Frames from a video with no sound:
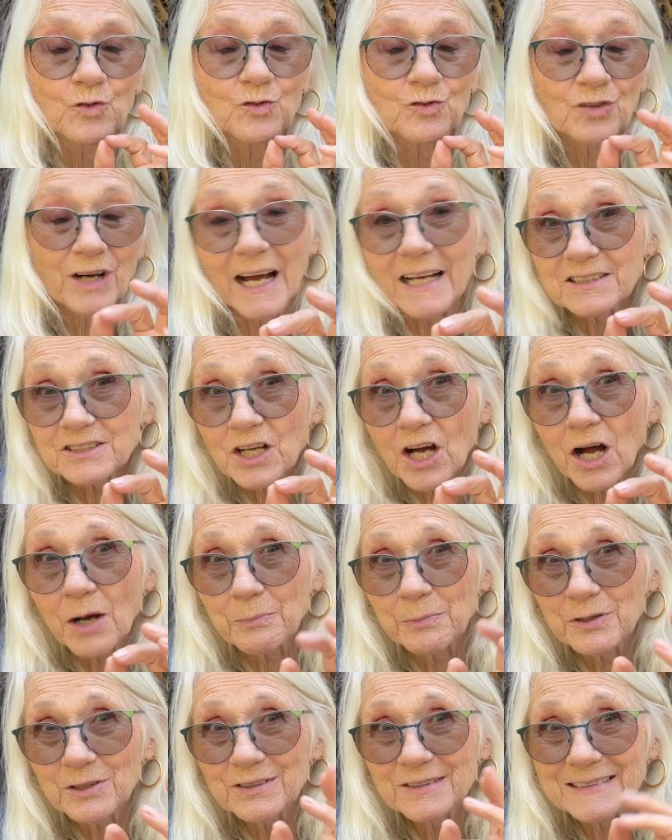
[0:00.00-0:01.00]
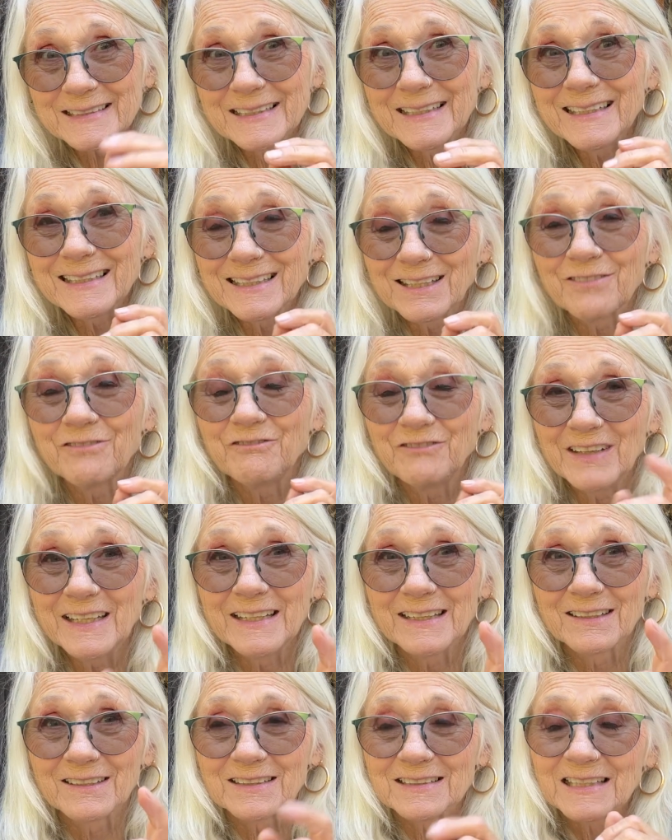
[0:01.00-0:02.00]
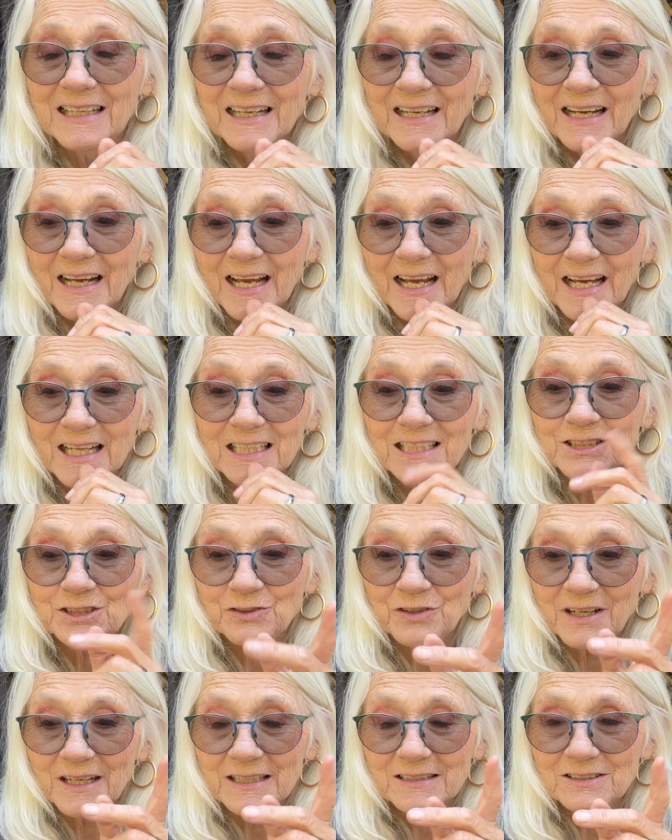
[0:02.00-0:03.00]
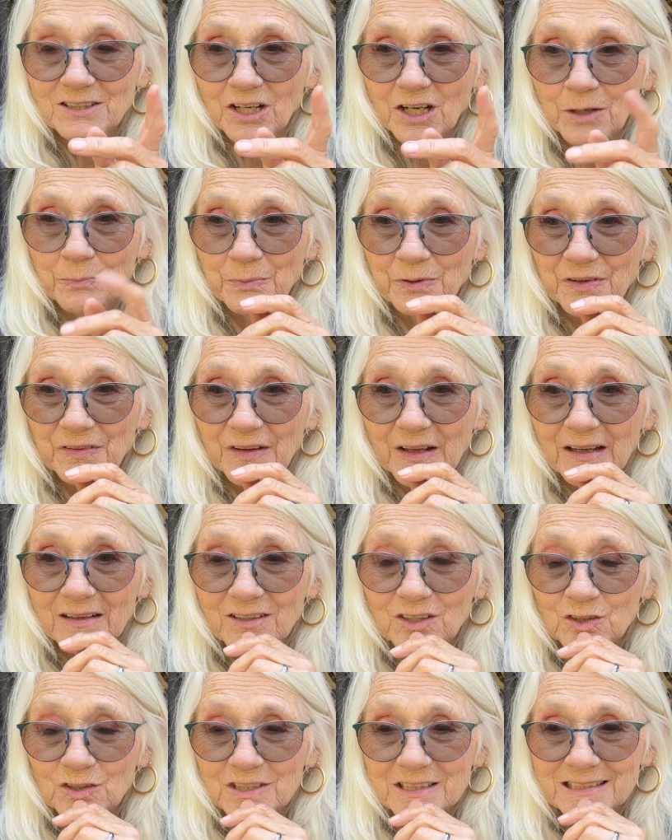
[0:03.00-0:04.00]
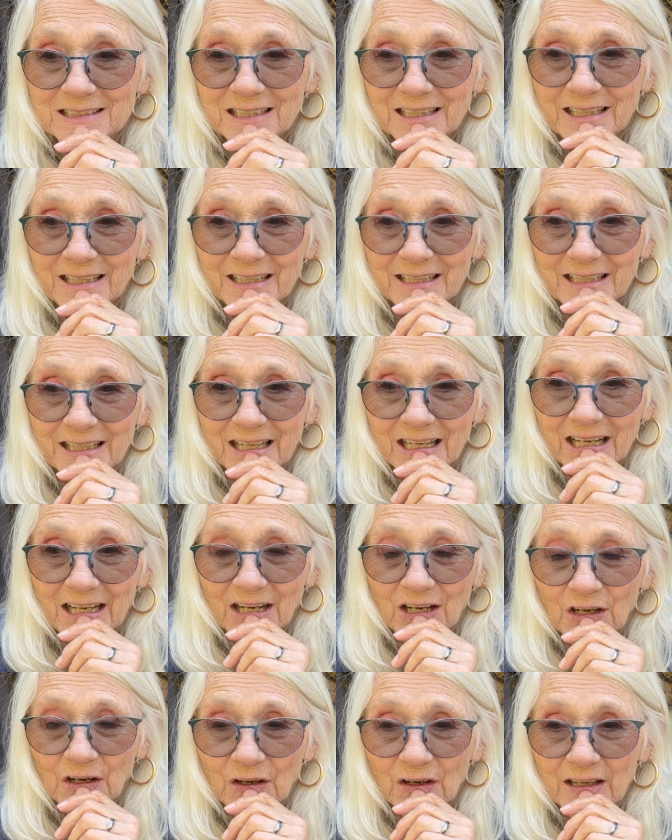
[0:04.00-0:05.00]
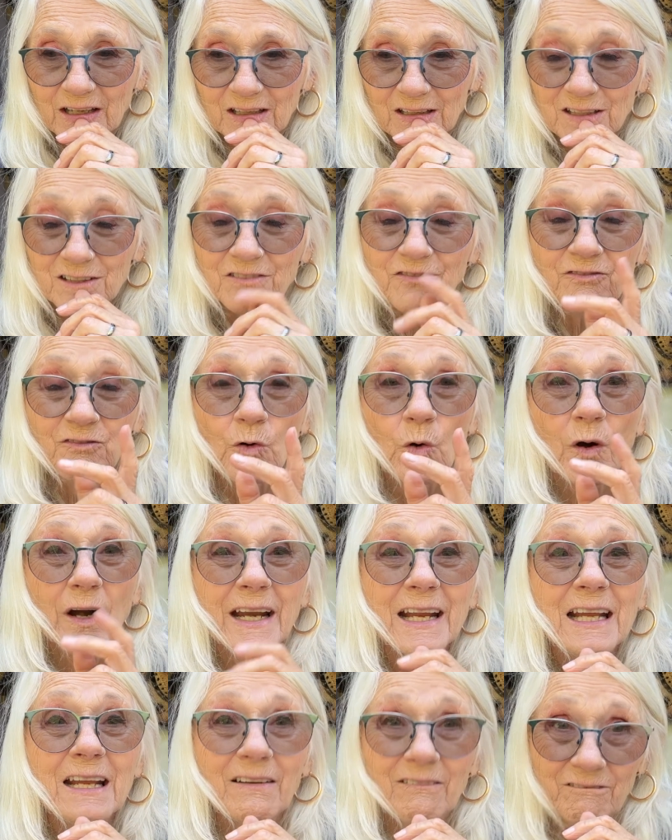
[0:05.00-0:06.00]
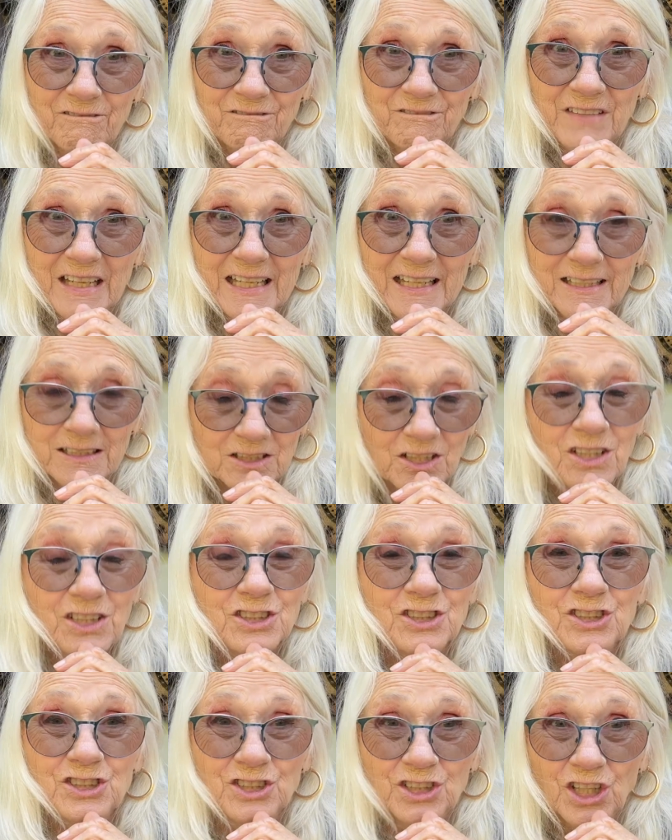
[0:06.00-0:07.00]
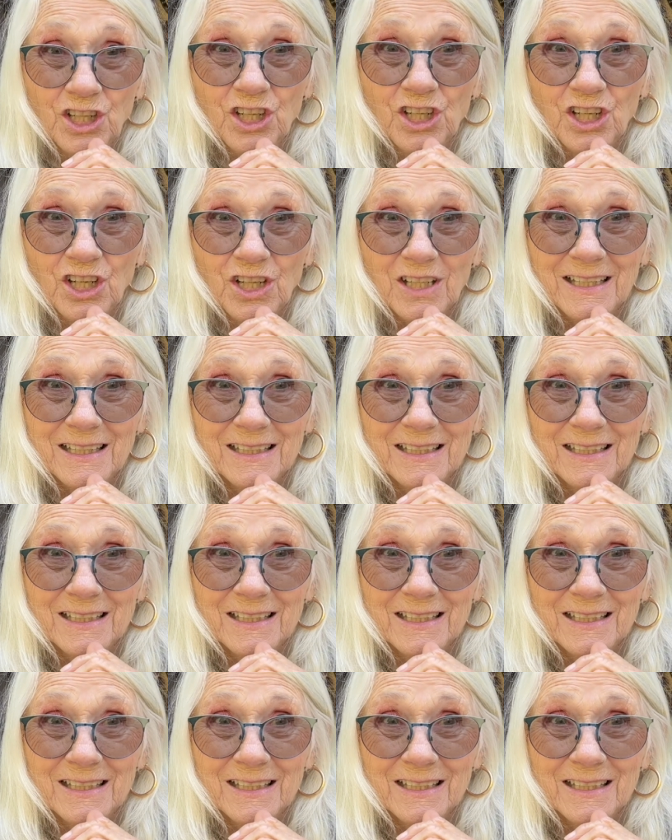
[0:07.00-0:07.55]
grasshoppers in the field. And this grasshopper that you're seeing here is 40 feet tall.